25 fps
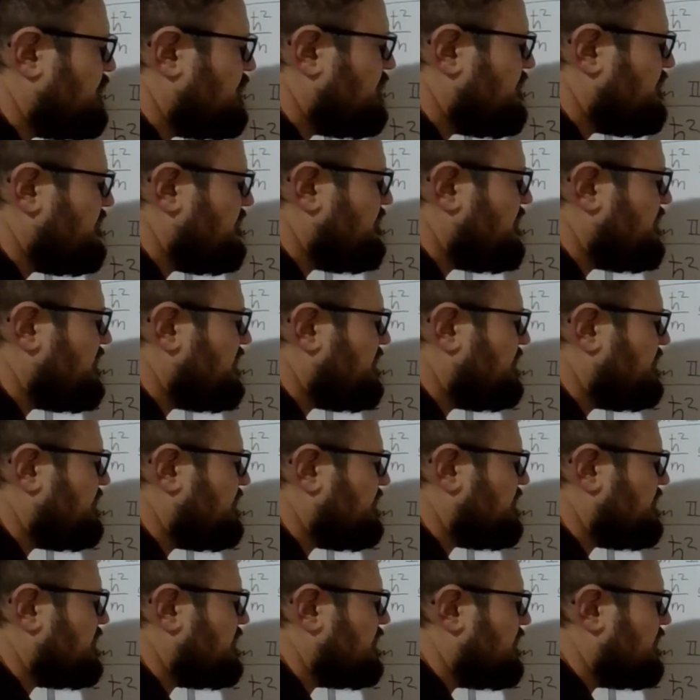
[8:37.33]

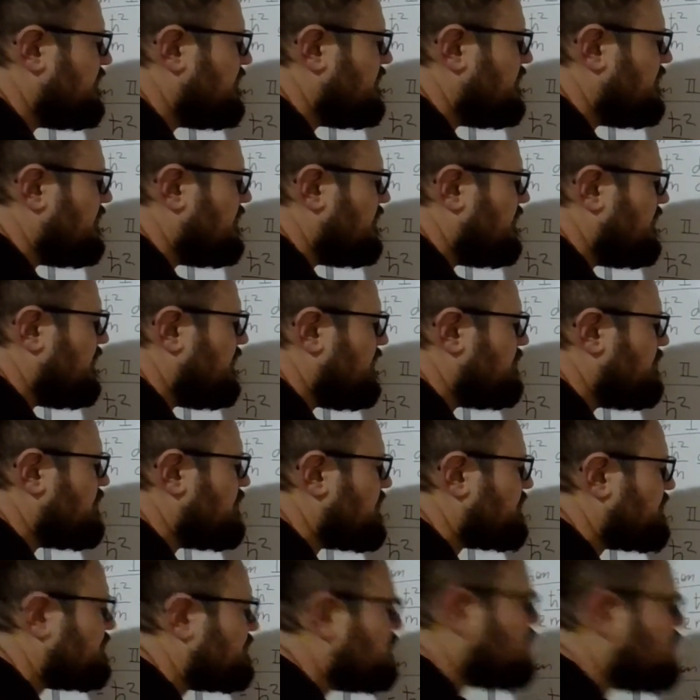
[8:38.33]
infinity, it
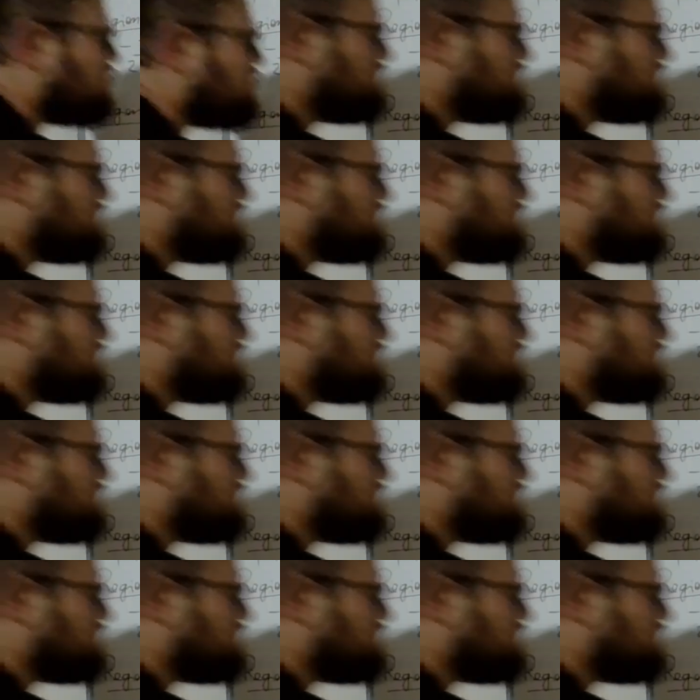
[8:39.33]
must go